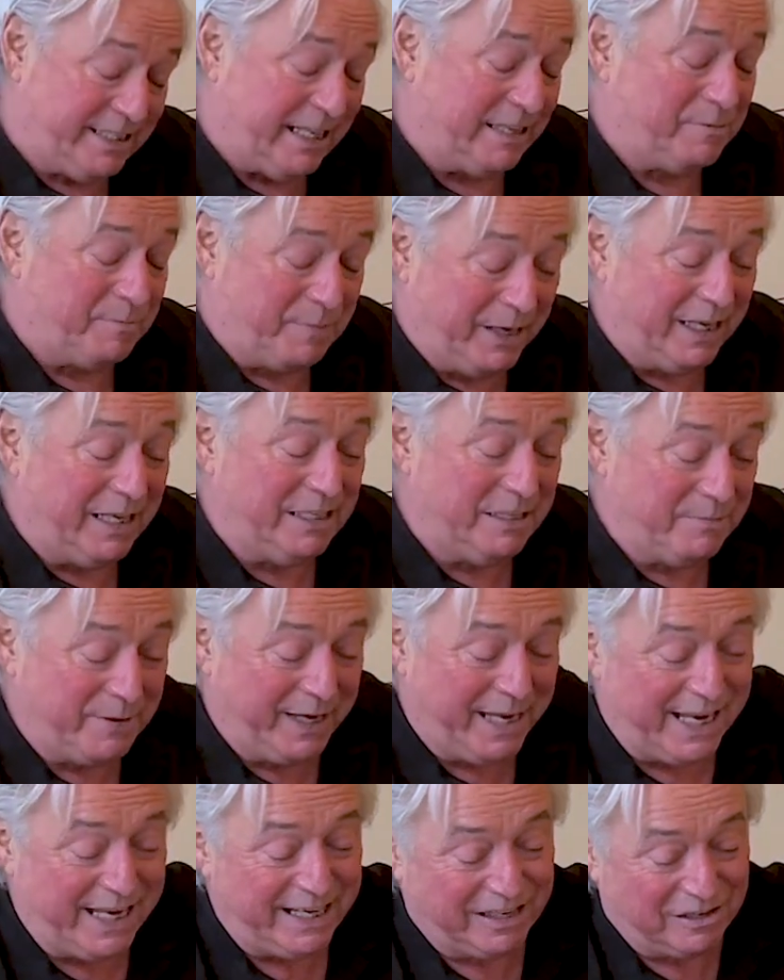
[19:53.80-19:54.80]
in the
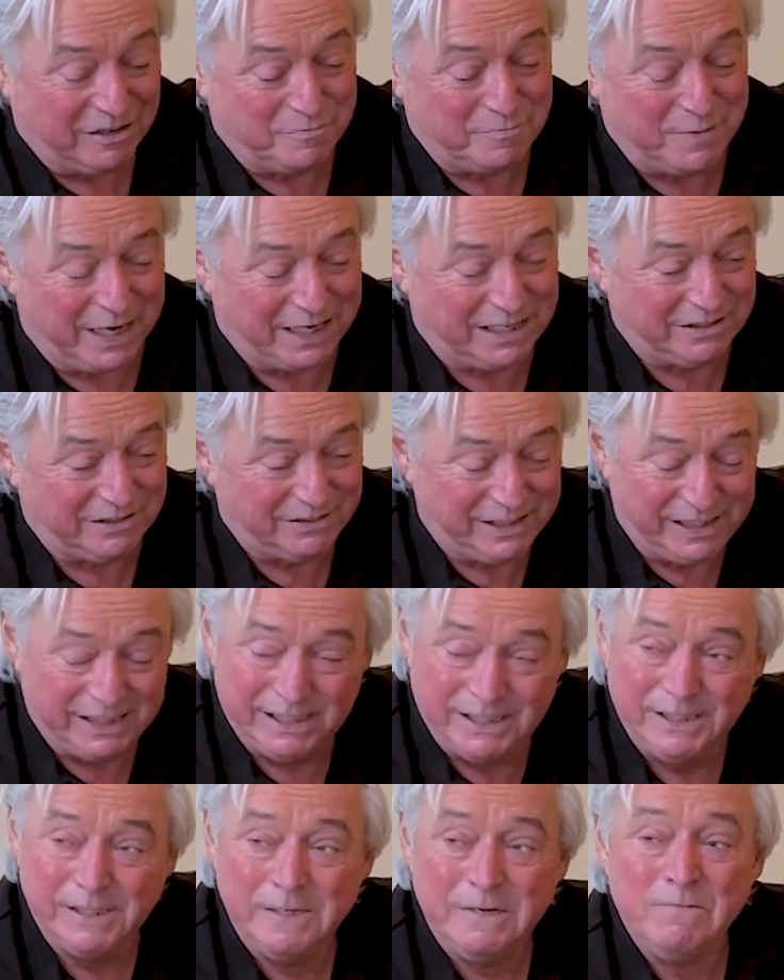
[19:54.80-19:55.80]
beginning of my
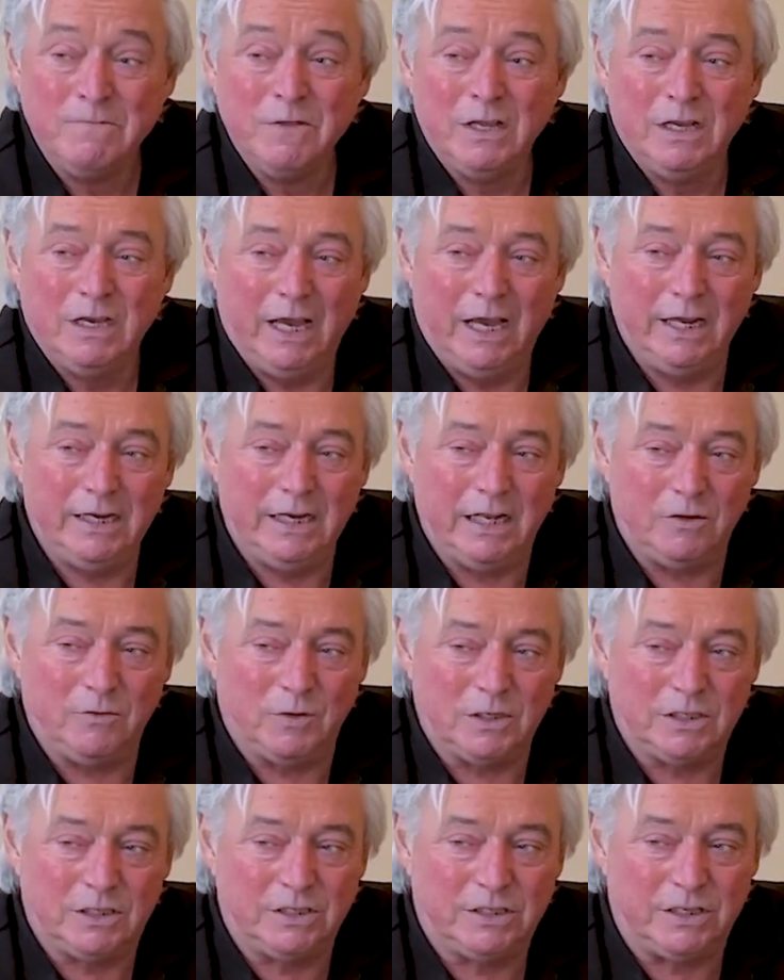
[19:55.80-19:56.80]
career. And that
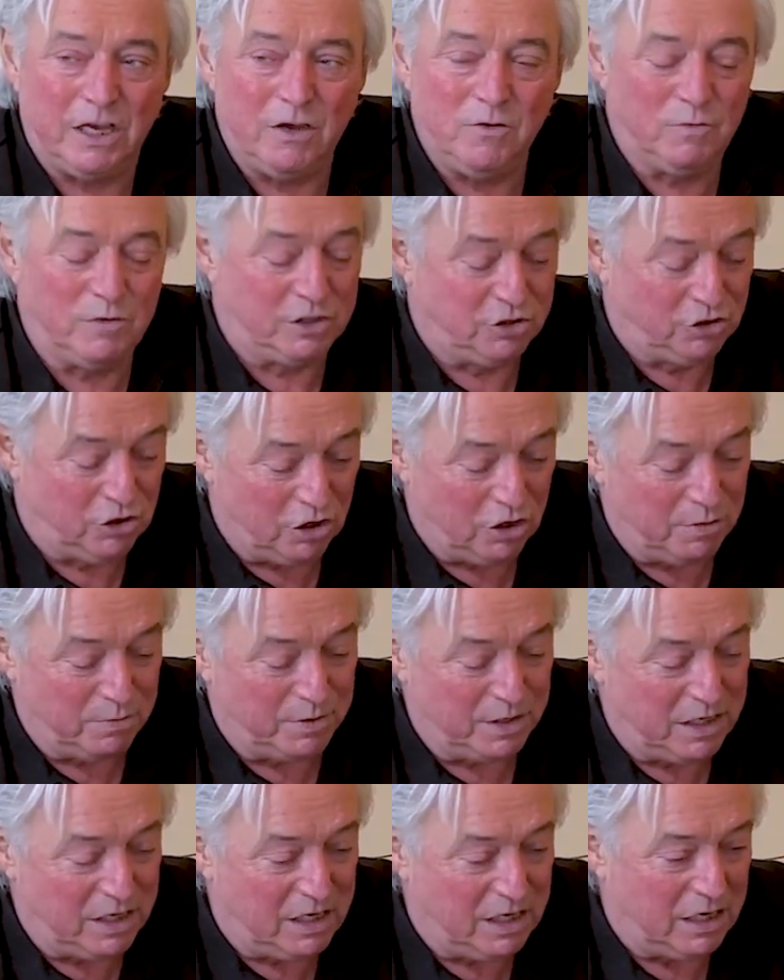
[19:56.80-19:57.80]
was the same with
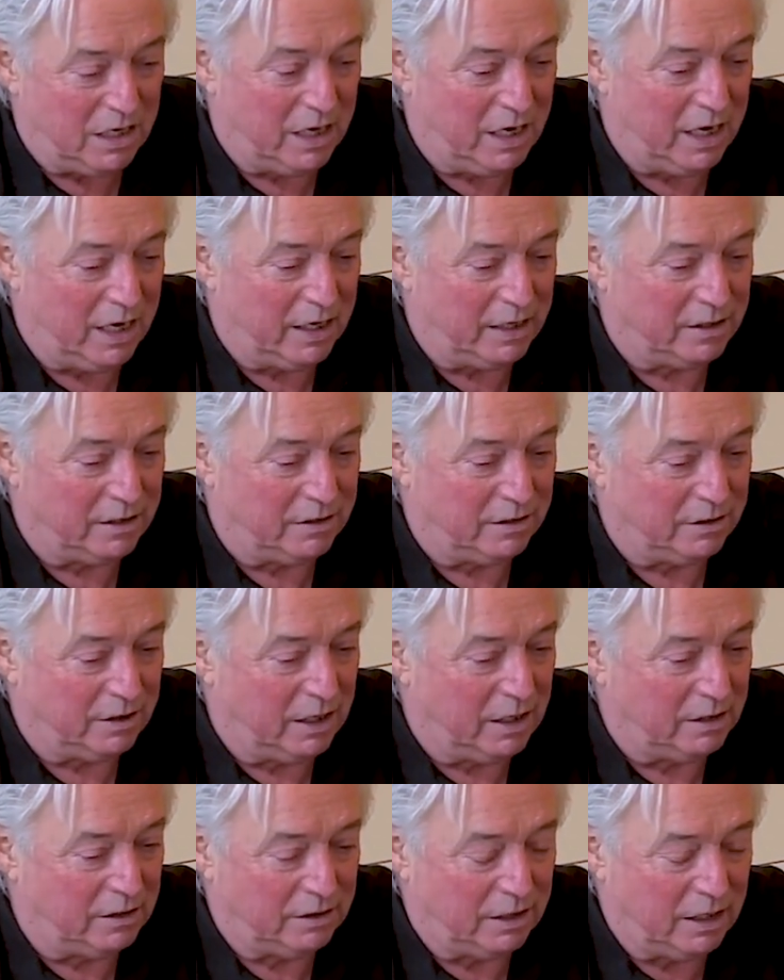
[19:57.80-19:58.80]
Germany
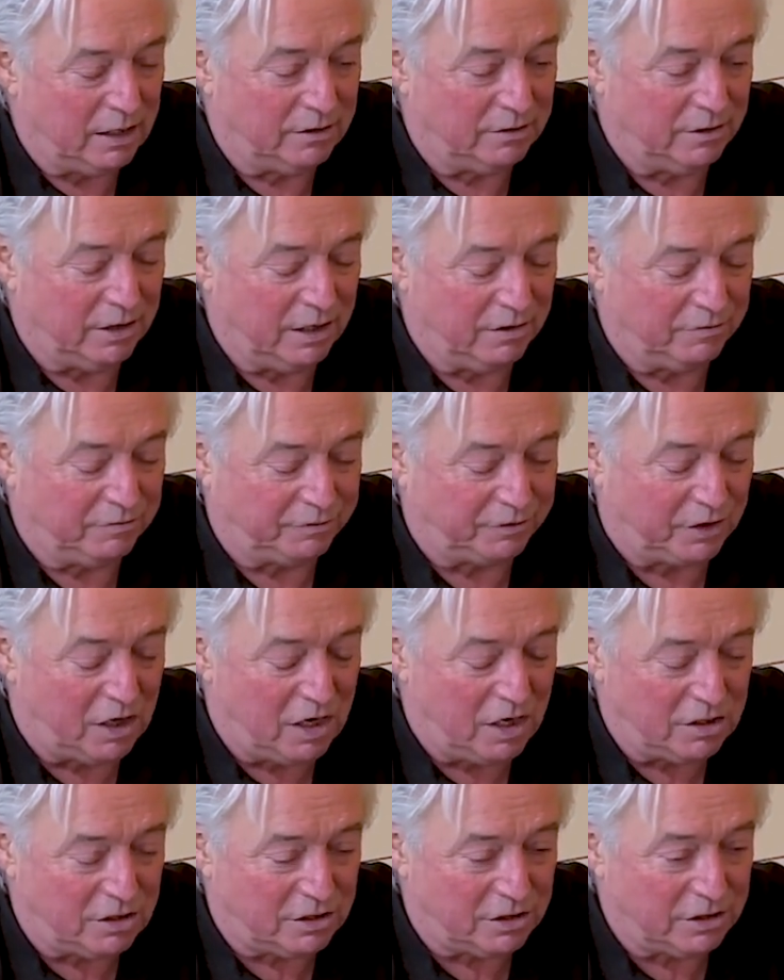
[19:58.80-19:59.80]
and
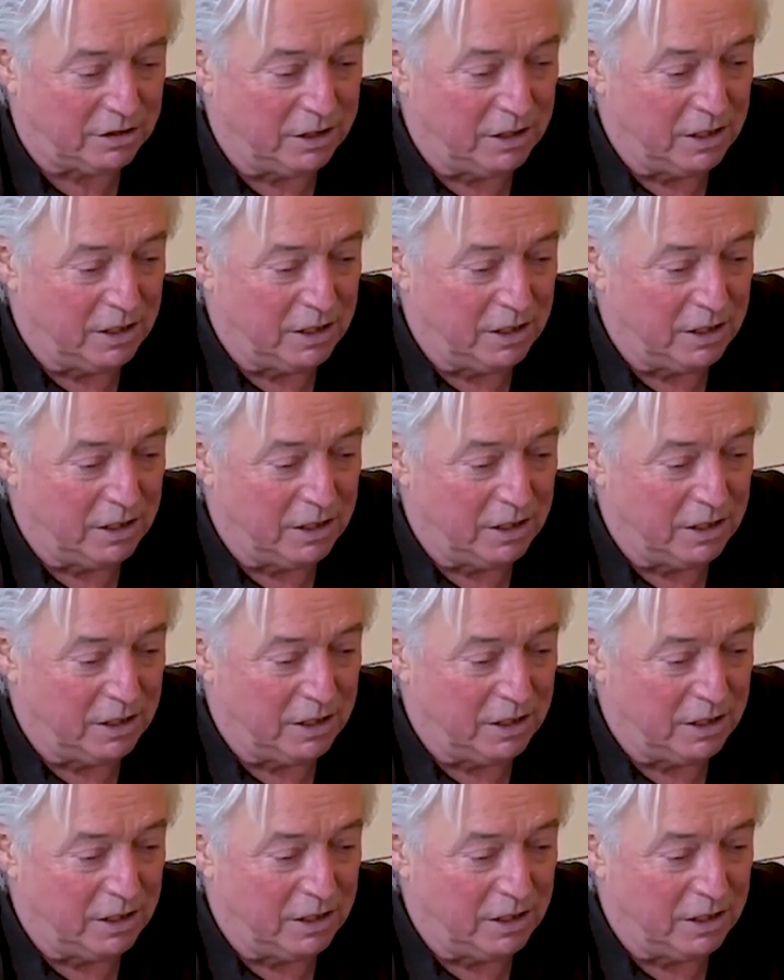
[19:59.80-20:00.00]
France.